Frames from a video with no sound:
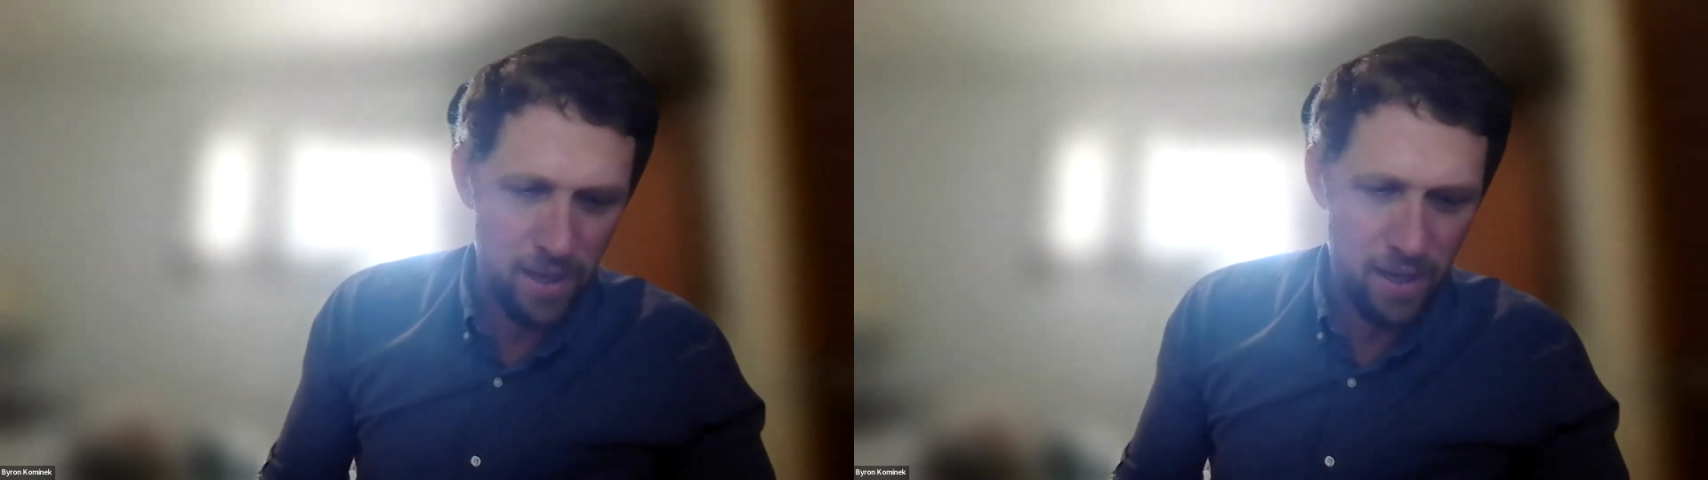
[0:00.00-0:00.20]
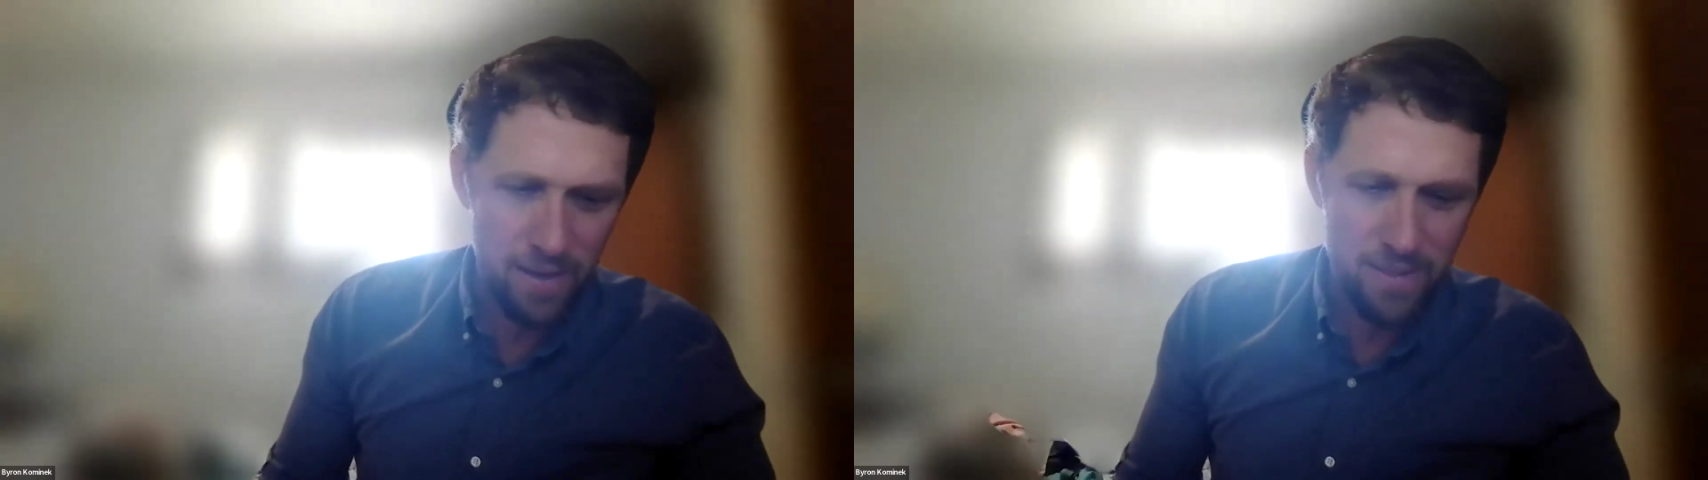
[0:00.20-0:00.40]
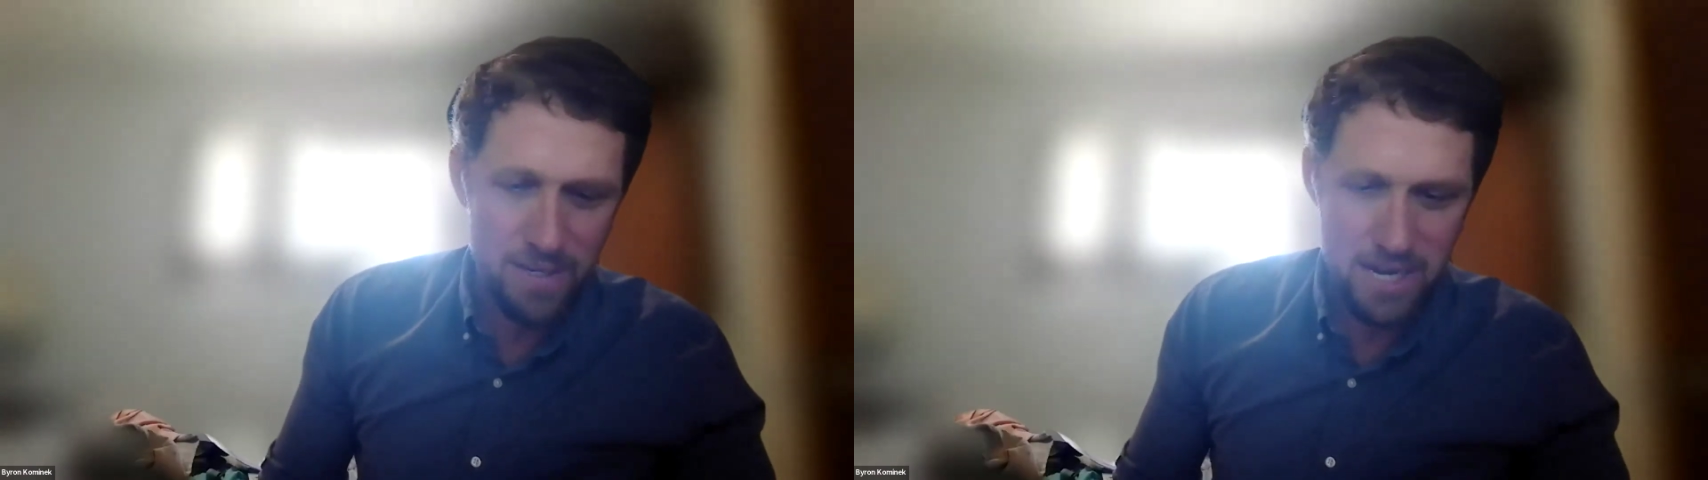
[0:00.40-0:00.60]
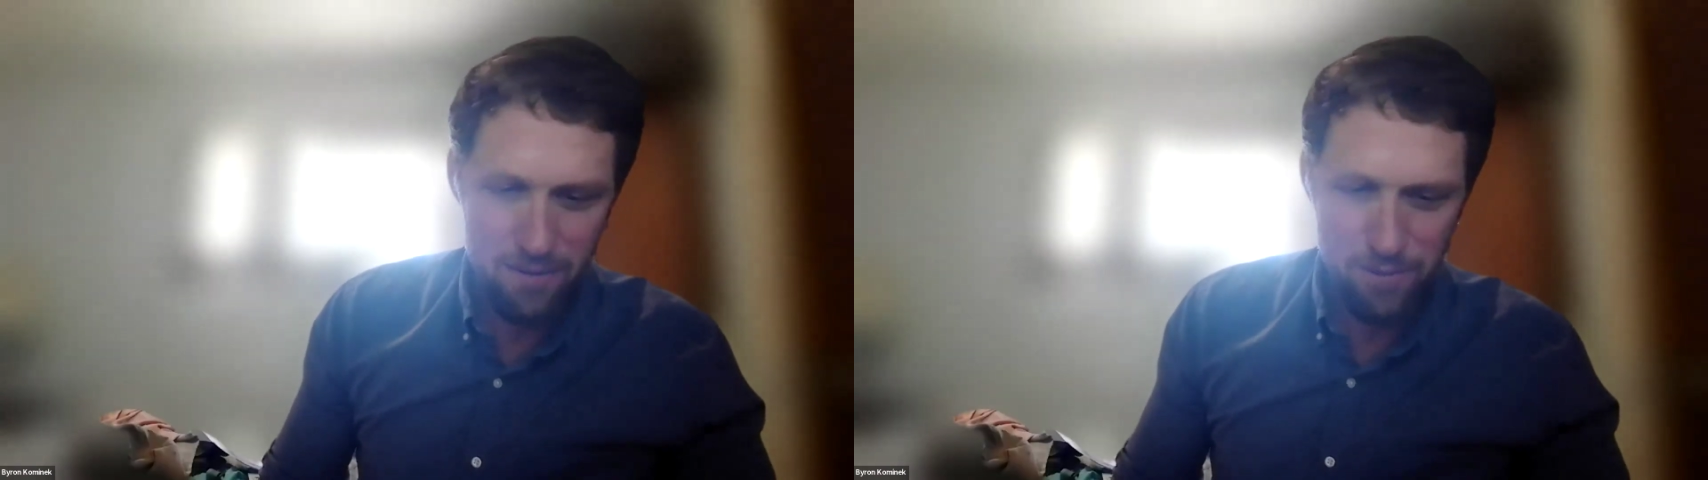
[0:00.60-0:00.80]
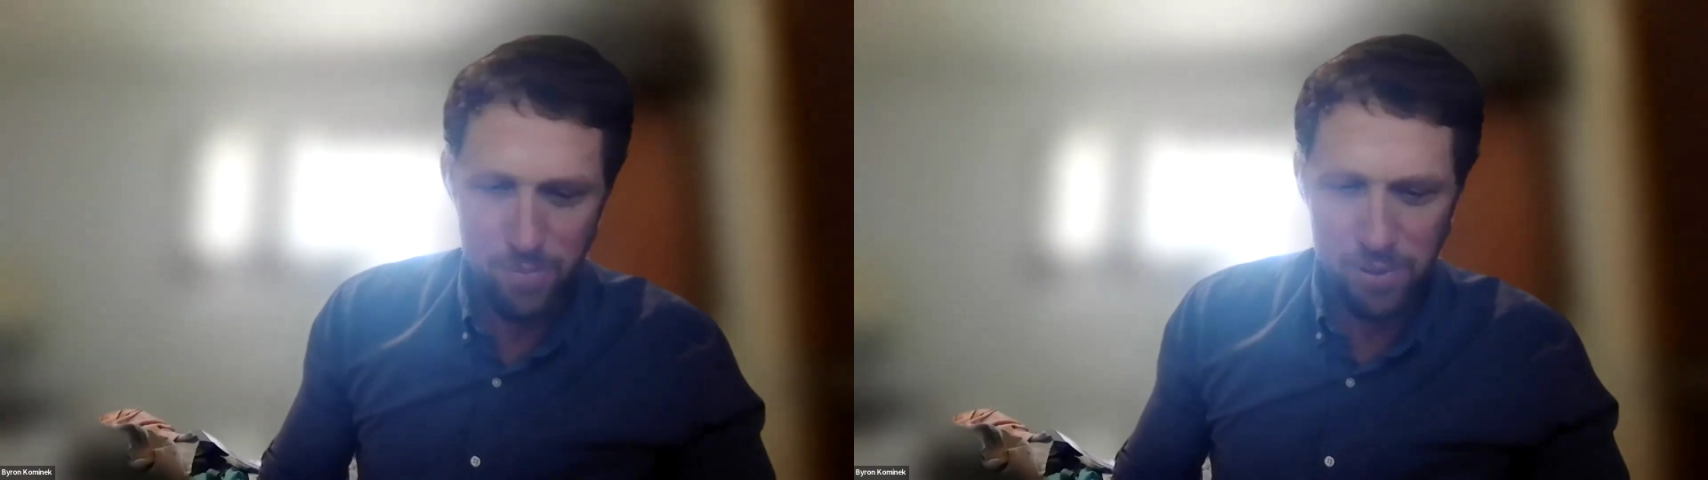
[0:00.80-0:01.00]
The
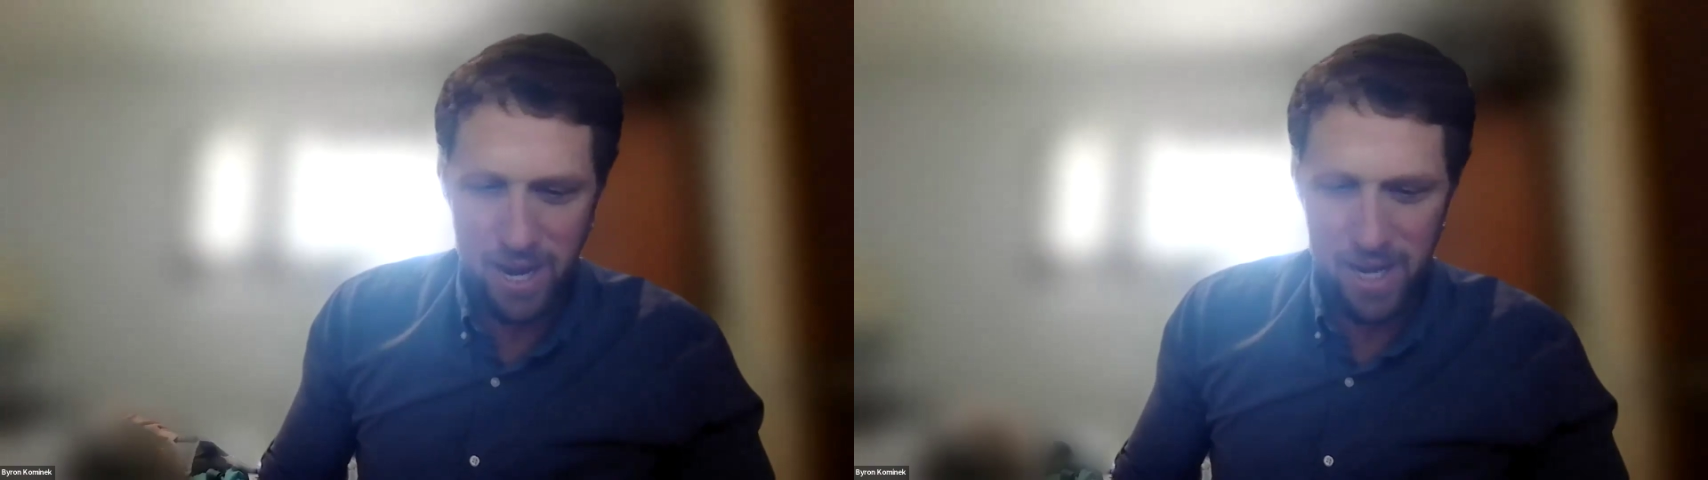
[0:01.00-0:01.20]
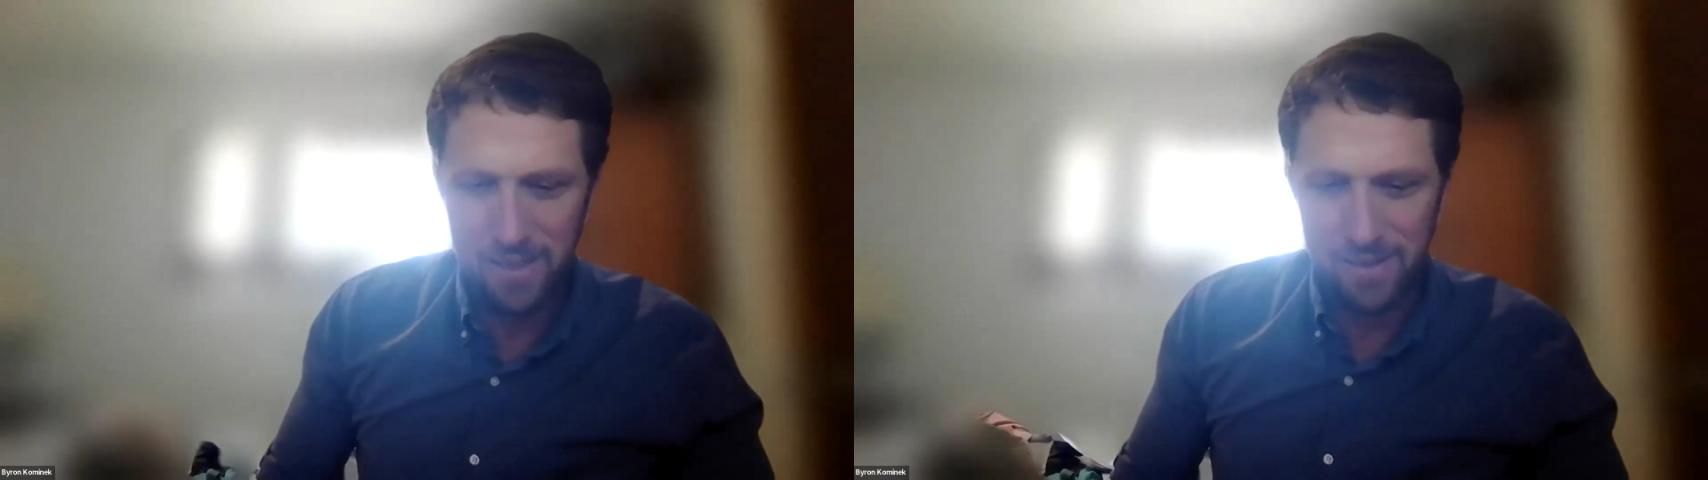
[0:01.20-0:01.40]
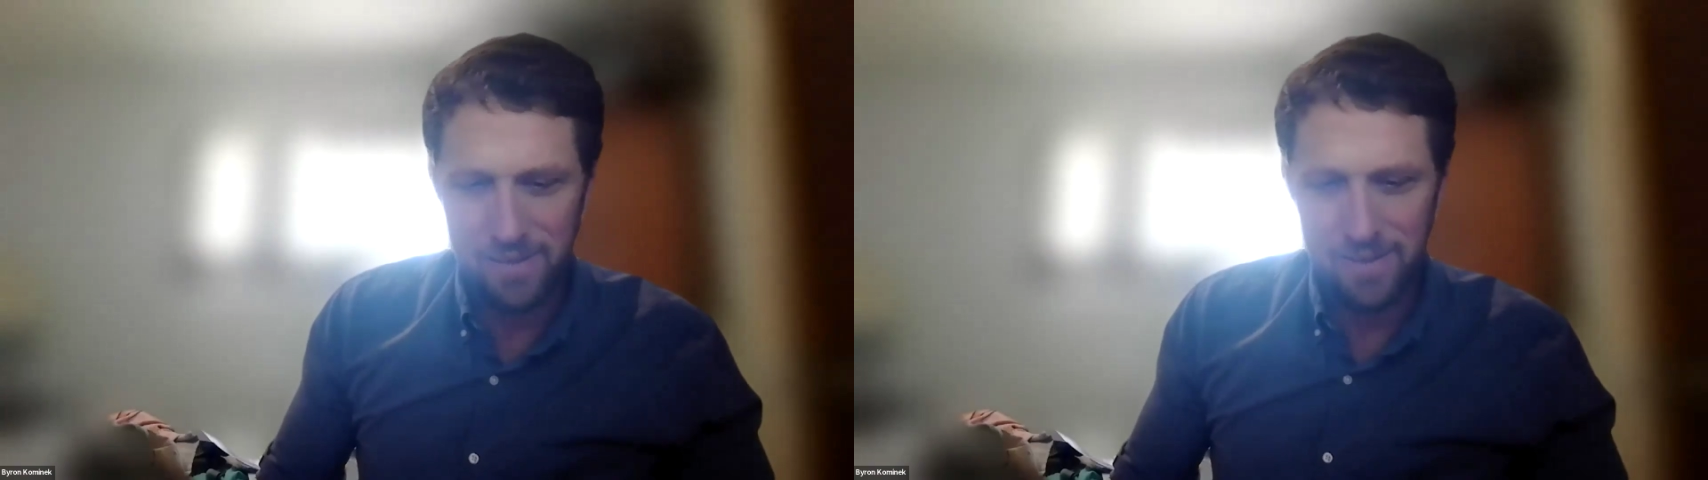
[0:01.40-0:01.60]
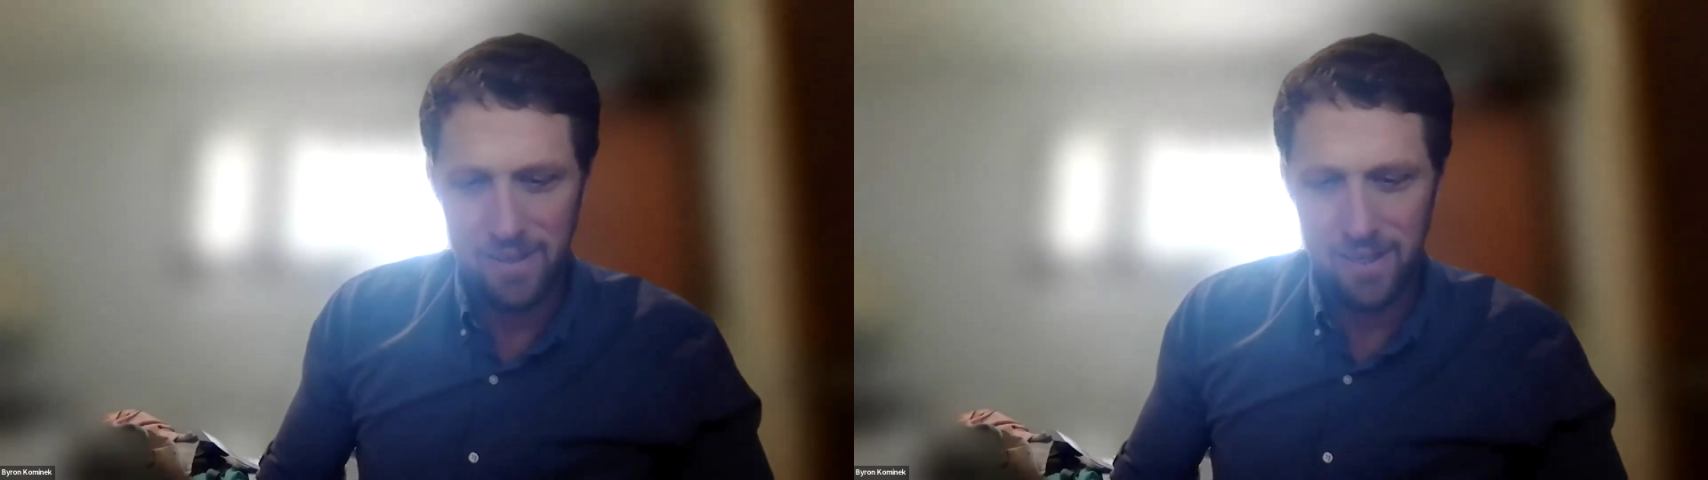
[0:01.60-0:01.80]
need for planning